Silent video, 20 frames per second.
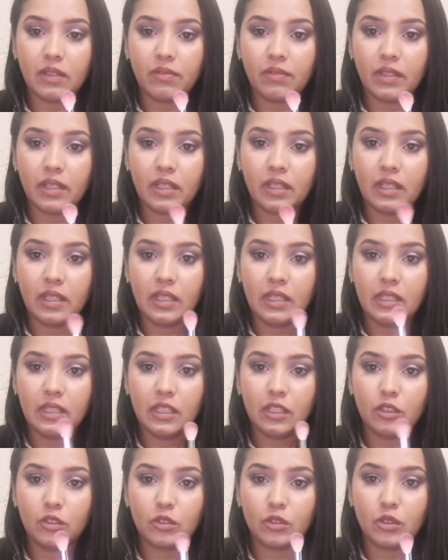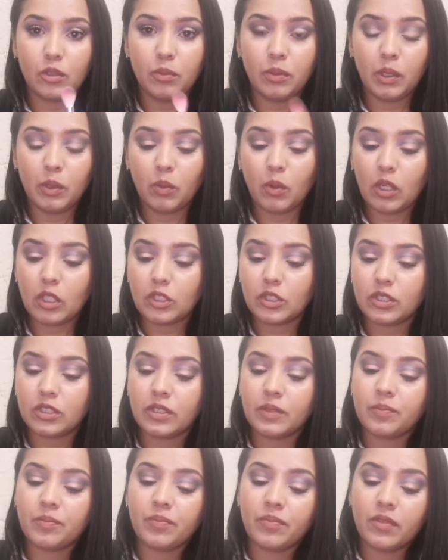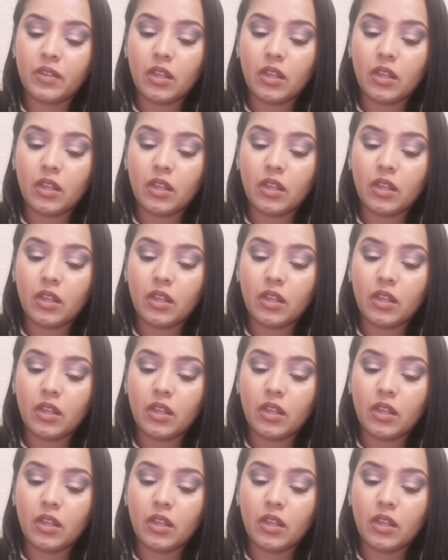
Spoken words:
definitely needs to be washed.